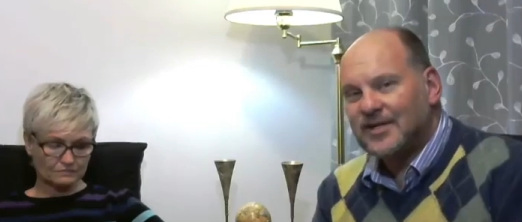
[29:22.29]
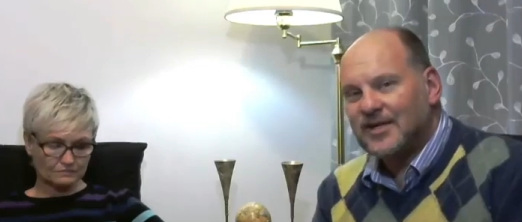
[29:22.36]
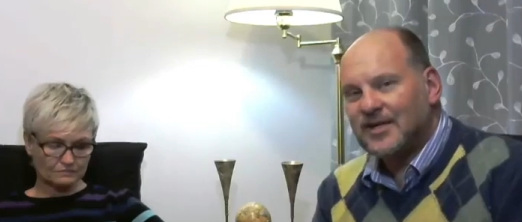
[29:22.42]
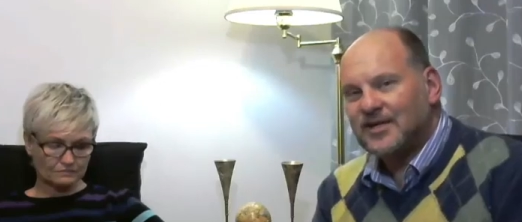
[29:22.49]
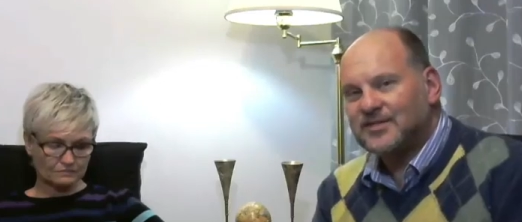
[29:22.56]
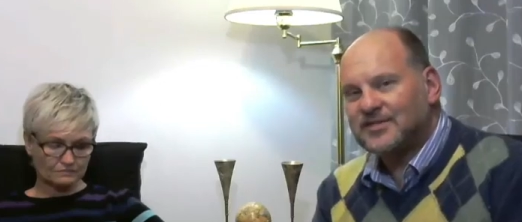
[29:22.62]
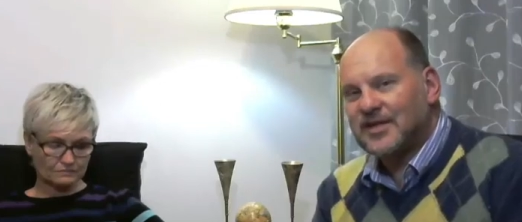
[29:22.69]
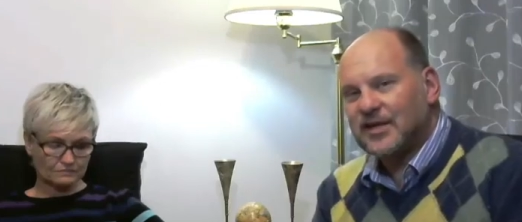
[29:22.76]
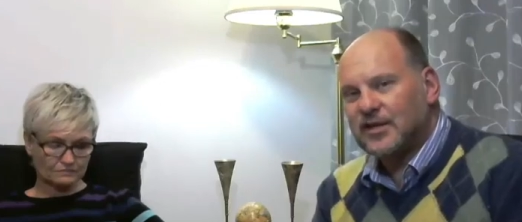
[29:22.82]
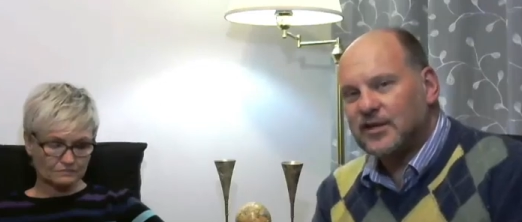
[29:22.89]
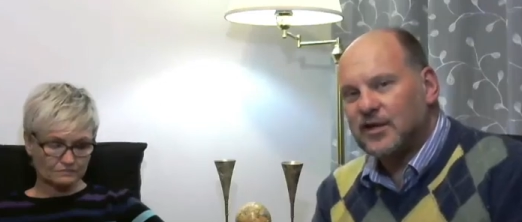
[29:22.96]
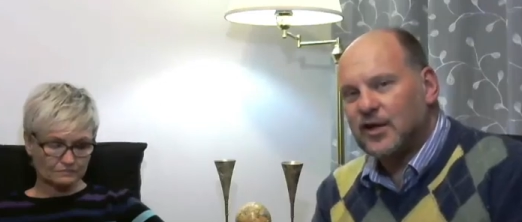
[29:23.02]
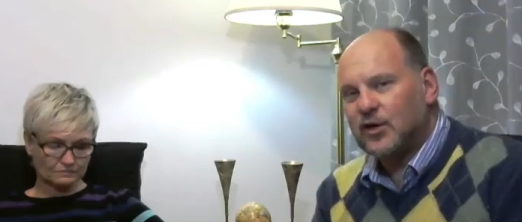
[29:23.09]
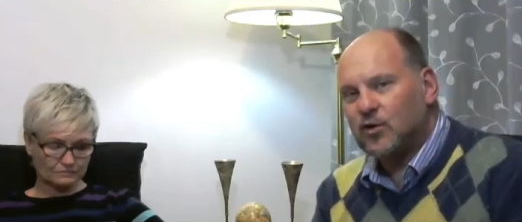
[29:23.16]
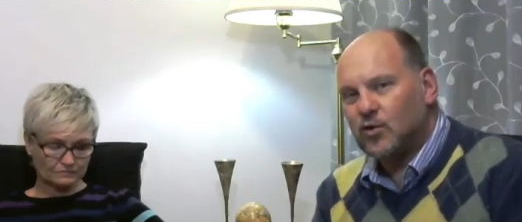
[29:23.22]
Speaker 1: is that
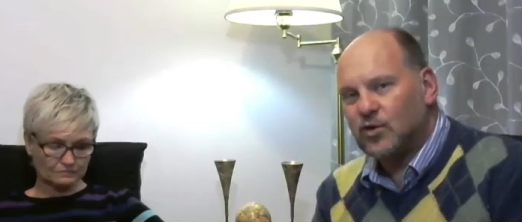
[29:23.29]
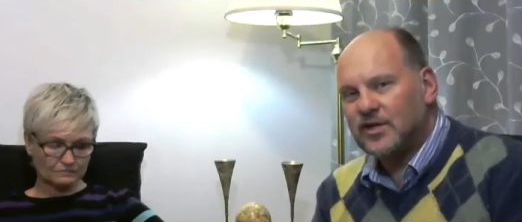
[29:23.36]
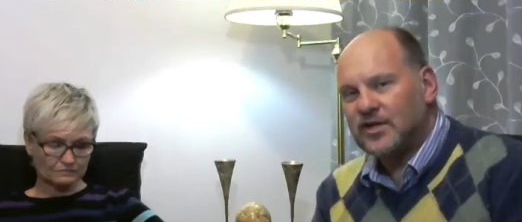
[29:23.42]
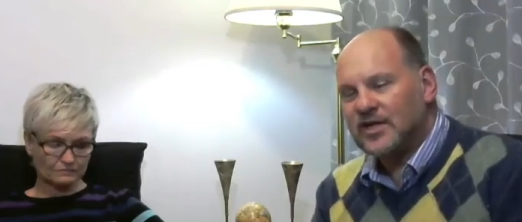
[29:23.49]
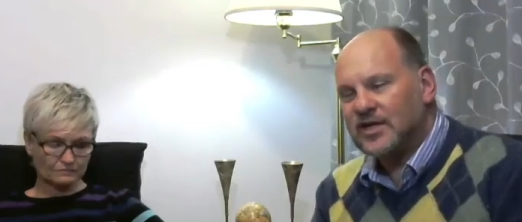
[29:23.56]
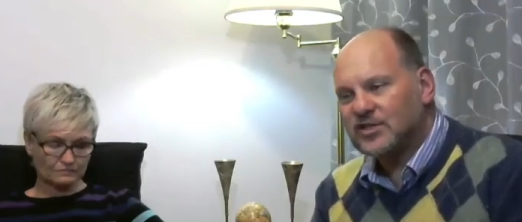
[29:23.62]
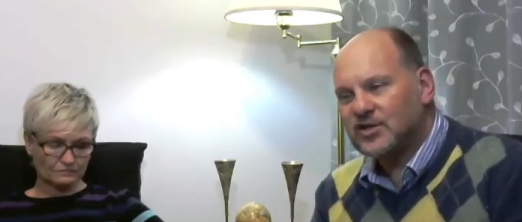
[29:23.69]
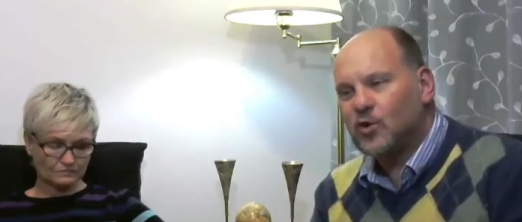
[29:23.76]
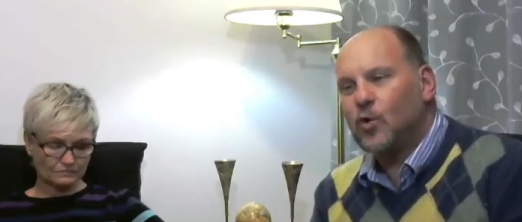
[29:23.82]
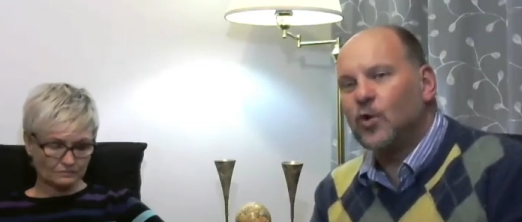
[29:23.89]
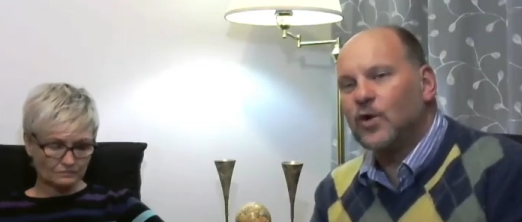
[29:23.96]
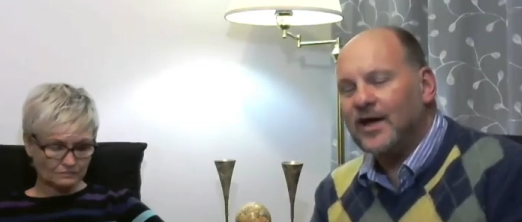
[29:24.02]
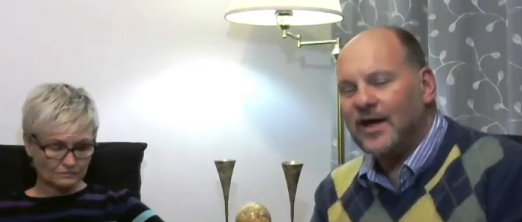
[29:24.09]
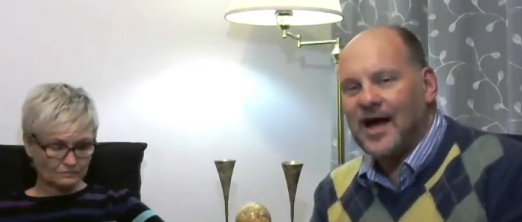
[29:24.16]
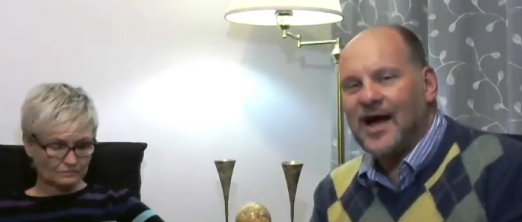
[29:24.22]
the Lord is
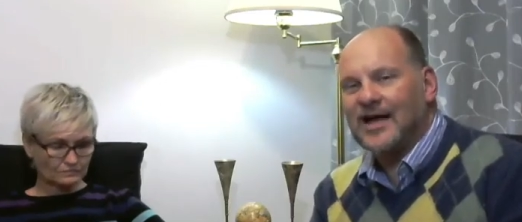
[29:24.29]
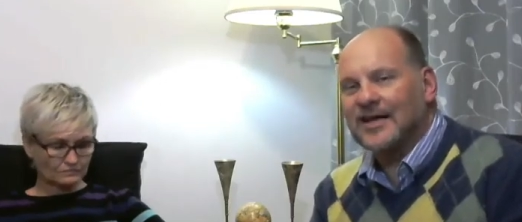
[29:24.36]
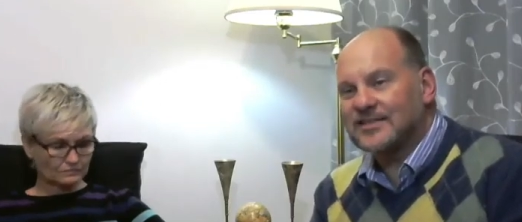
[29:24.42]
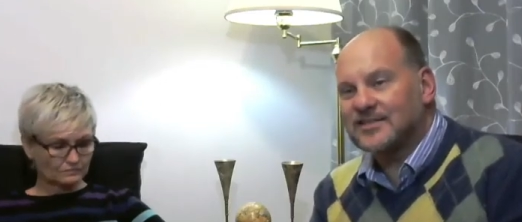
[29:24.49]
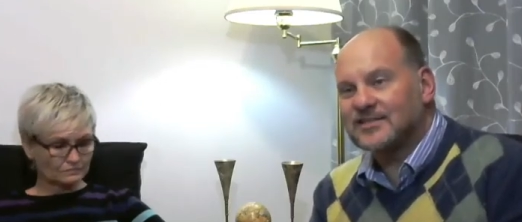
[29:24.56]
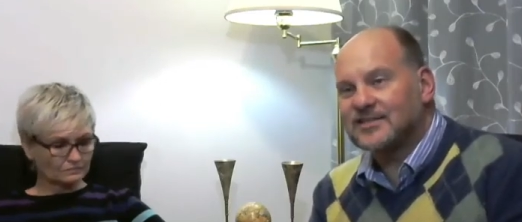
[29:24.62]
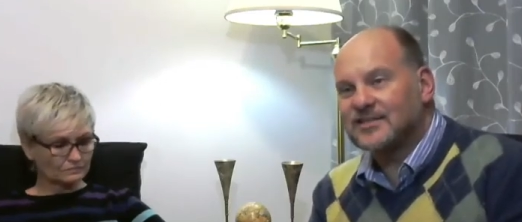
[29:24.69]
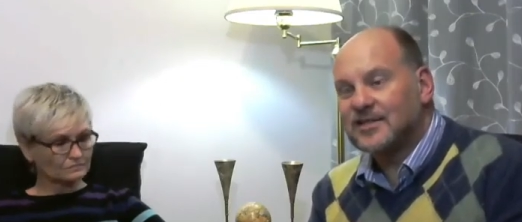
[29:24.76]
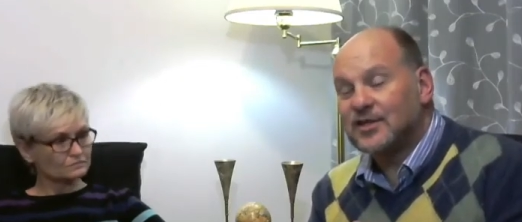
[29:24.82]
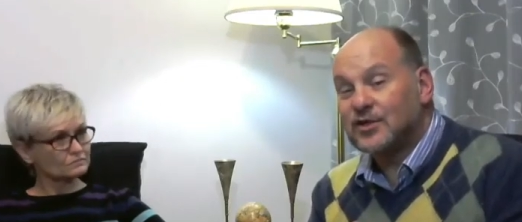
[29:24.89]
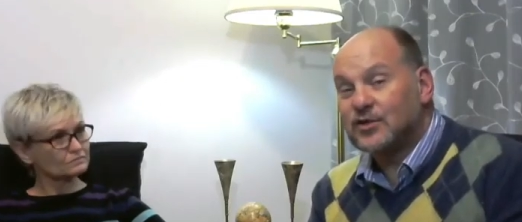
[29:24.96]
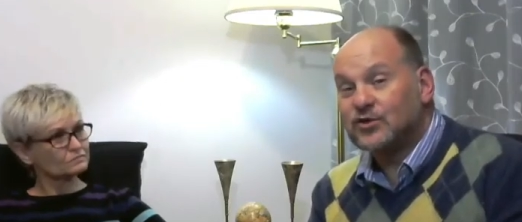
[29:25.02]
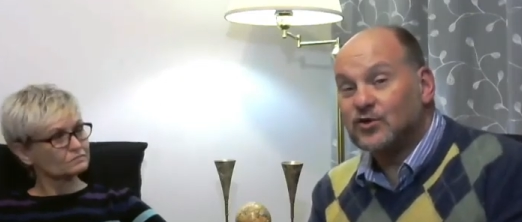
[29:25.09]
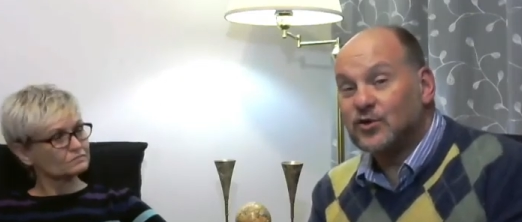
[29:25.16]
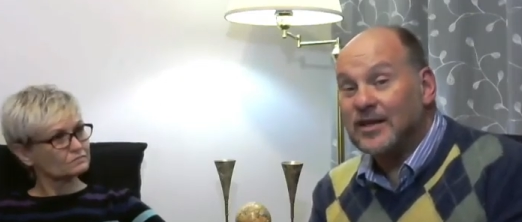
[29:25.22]
calling us
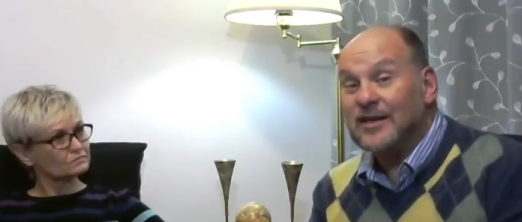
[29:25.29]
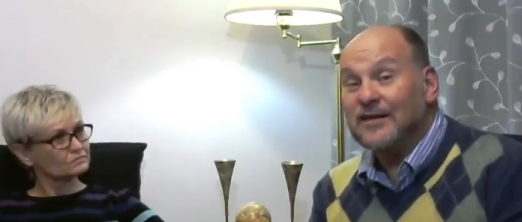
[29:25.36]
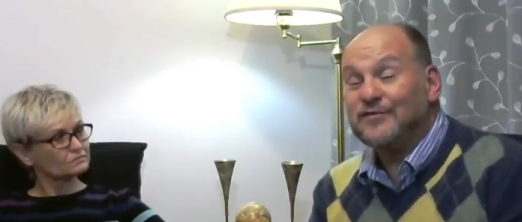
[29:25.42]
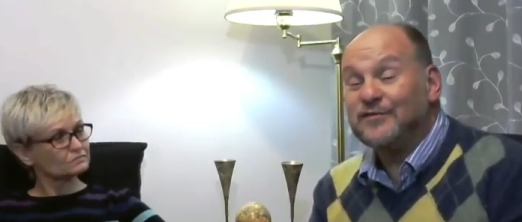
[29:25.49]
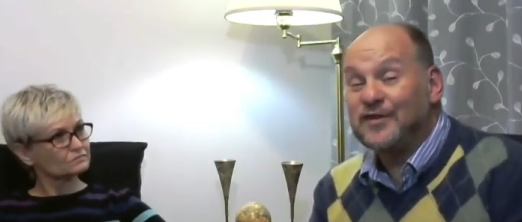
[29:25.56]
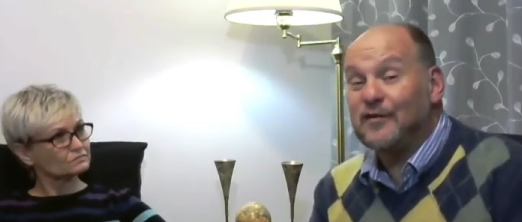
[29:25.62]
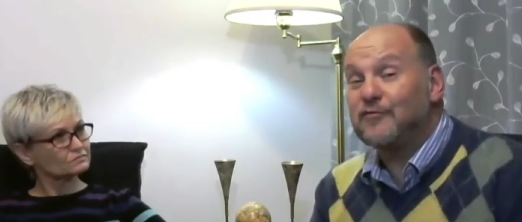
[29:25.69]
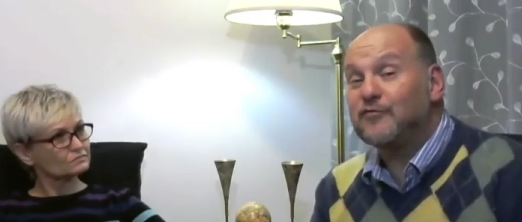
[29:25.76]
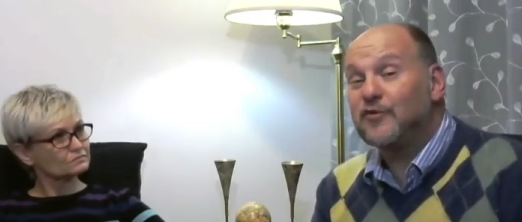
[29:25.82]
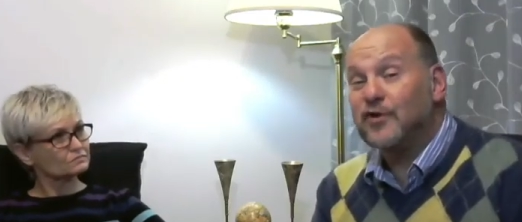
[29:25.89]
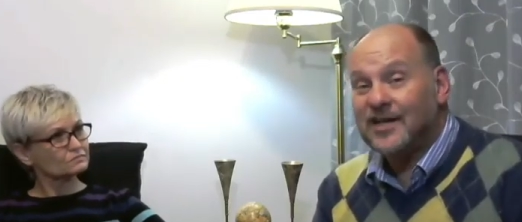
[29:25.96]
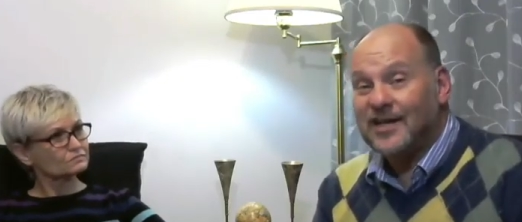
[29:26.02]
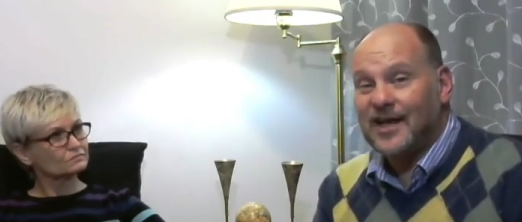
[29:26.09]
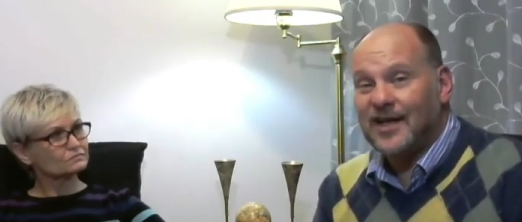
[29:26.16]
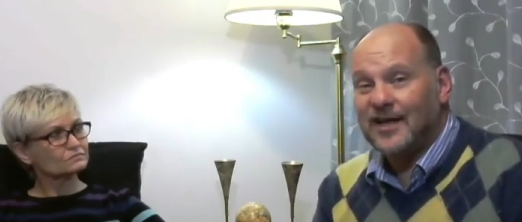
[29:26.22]
to live
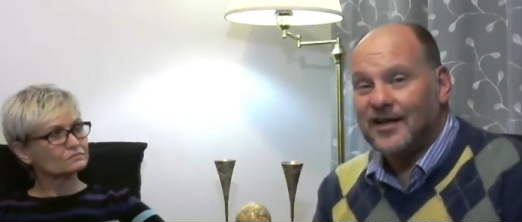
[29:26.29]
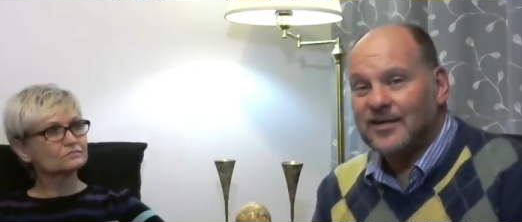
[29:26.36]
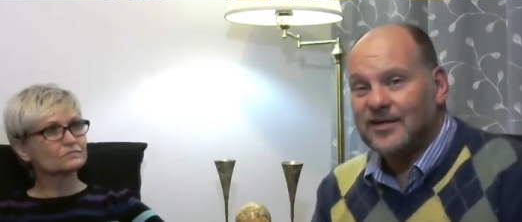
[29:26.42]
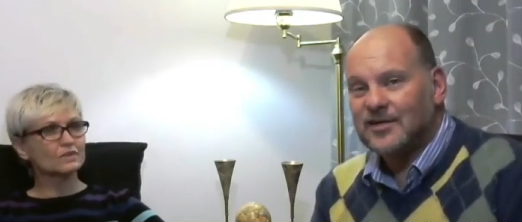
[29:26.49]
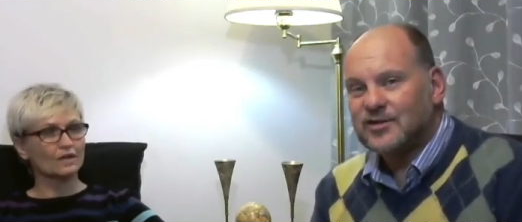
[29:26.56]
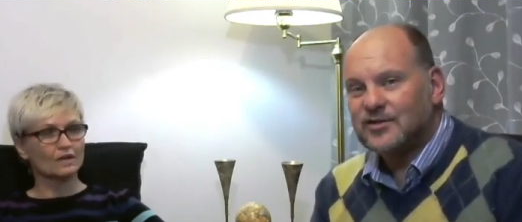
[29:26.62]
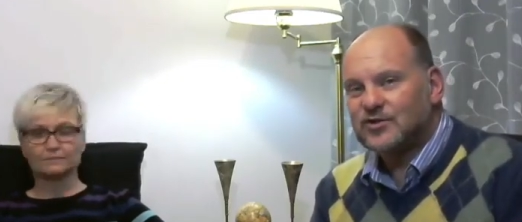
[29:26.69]
differently, yeah.